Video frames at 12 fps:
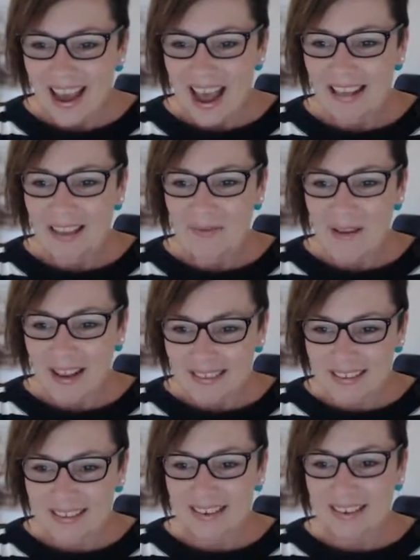at the
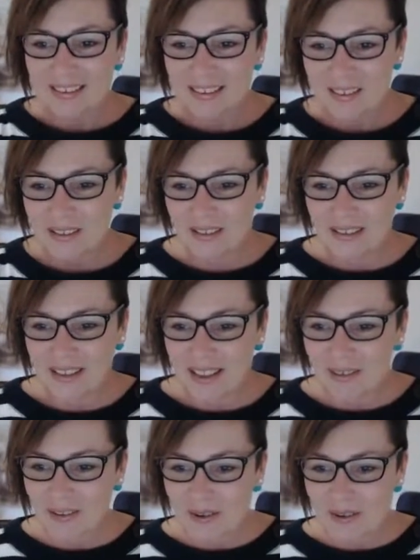masterclass on Tuesday. That
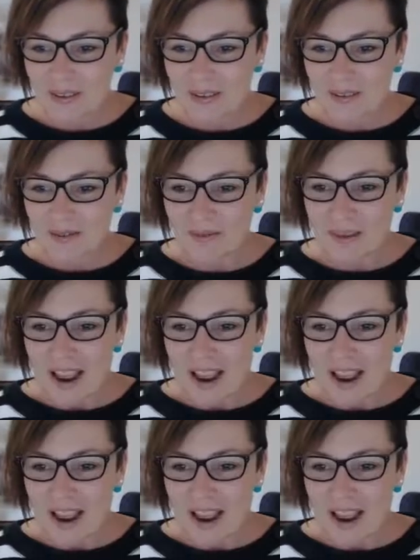was awesome.